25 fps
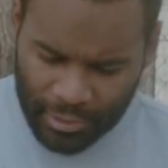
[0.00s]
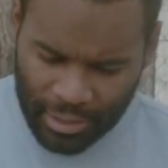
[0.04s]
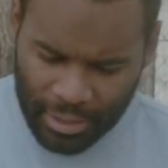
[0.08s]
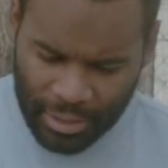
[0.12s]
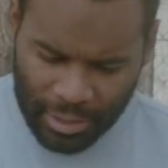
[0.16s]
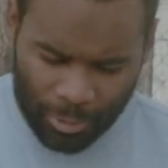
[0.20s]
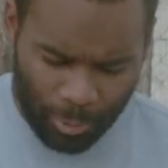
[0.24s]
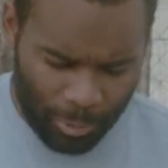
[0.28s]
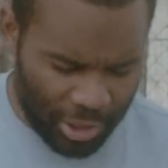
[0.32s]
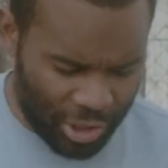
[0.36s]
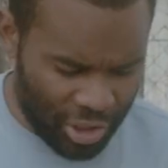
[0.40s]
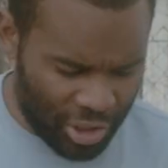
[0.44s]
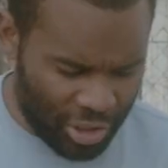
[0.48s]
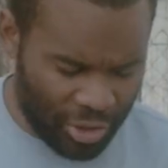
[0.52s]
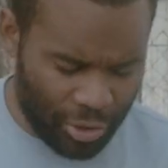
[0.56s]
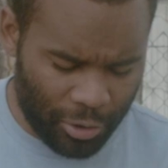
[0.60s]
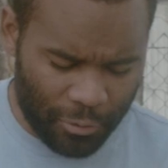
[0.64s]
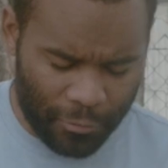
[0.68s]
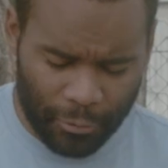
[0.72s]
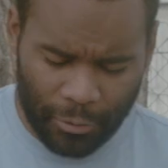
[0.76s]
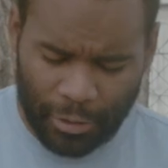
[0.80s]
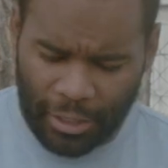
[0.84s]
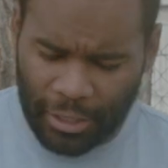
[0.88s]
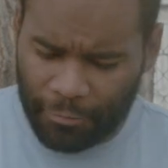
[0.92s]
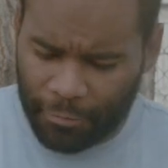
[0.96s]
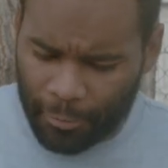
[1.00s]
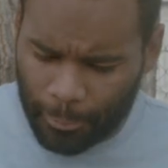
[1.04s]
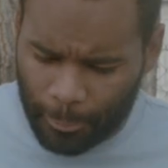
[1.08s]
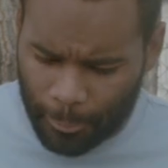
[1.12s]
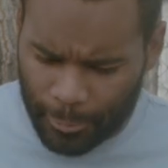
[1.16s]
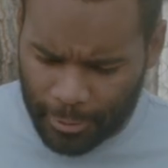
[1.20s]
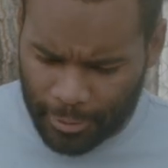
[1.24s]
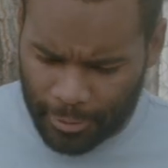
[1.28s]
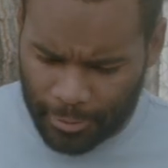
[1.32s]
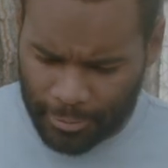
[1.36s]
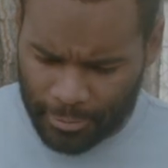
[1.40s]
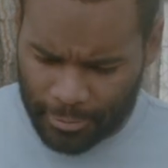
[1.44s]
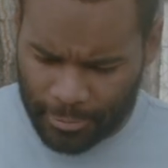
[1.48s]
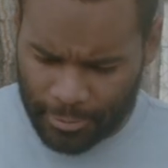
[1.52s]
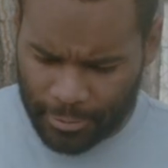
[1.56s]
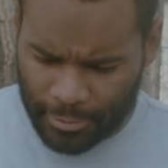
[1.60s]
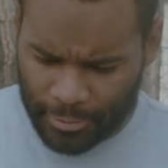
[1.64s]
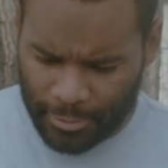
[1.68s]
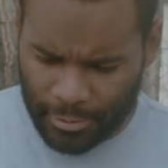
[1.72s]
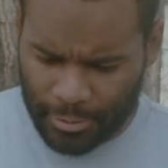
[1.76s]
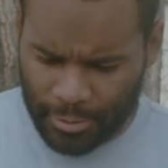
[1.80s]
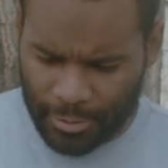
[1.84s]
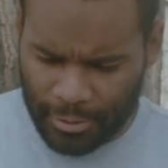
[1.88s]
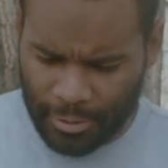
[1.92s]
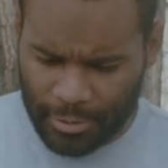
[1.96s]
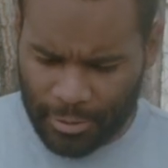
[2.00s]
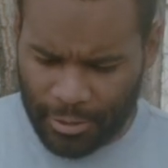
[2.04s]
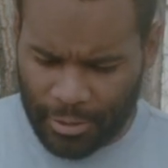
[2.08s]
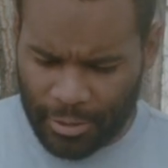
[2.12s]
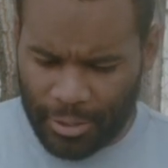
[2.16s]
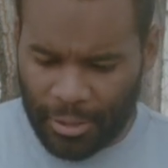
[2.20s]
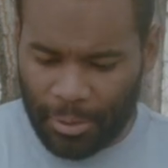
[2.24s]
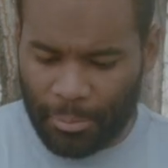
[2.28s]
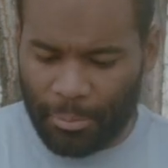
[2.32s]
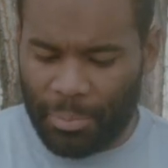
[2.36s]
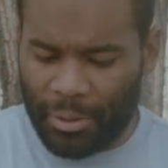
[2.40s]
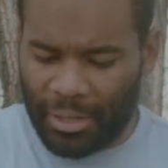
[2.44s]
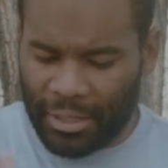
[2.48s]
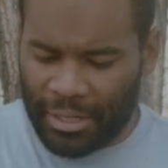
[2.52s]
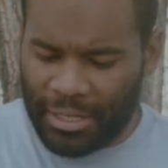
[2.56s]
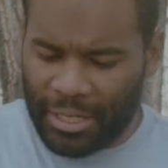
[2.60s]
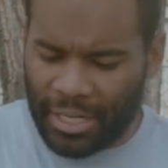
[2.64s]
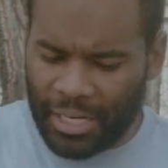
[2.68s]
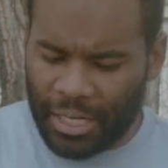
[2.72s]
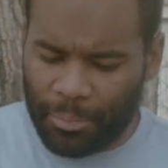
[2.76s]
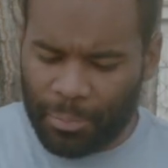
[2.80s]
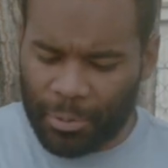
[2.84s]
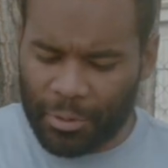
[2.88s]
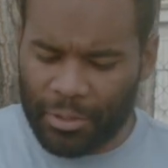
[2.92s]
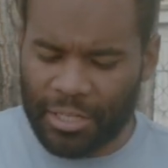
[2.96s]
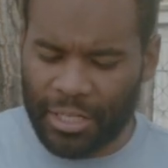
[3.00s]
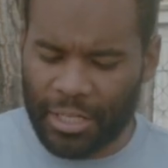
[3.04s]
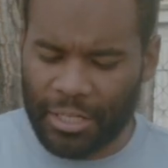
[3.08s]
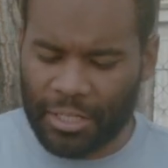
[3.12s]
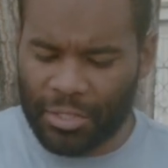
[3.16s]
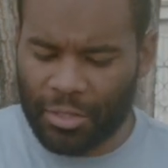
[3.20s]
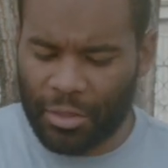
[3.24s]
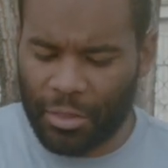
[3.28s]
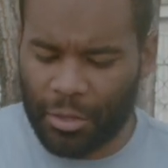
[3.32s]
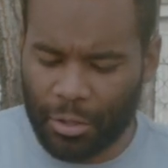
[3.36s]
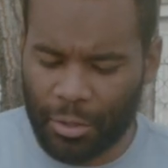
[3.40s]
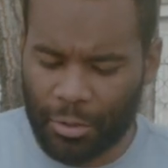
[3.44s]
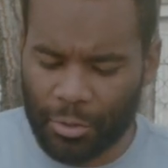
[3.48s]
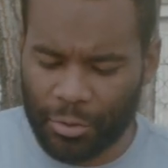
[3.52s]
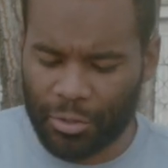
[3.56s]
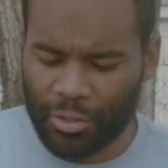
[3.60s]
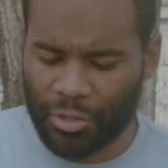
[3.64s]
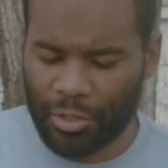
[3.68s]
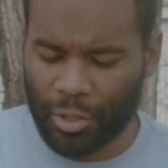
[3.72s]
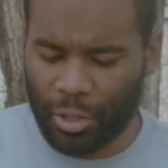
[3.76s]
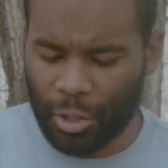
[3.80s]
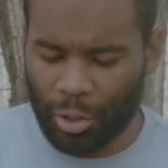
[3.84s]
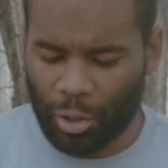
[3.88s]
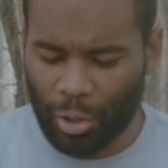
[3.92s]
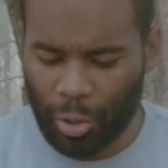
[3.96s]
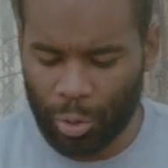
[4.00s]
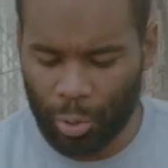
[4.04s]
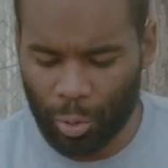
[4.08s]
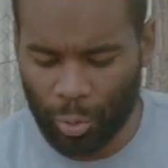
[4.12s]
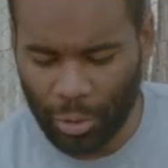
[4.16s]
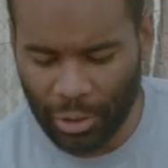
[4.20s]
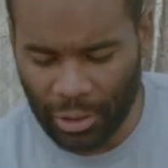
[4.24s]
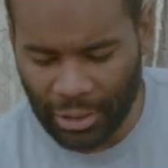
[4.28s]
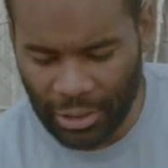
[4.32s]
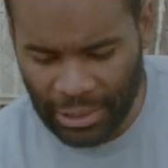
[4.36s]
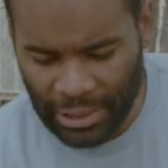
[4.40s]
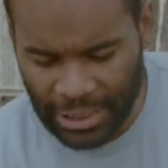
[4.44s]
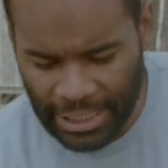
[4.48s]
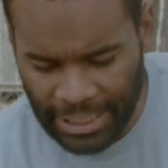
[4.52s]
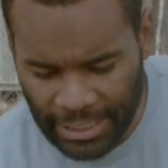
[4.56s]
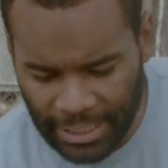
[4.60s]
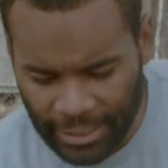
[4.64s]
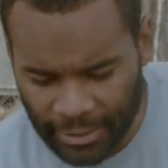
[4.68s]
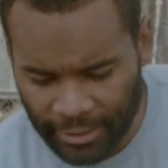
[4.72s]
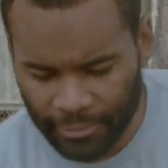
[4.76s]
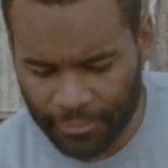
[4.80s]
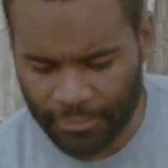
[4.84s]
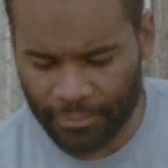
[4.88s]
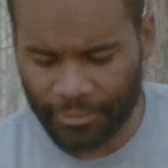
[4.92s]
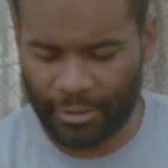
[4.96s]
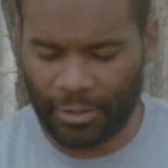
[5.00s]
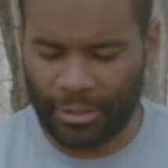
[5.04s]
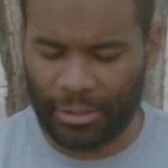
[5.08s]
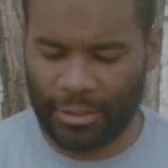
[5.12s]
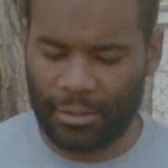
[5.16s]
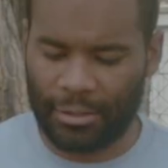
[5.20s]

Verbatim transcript: God watches over everyone. But God protects those who live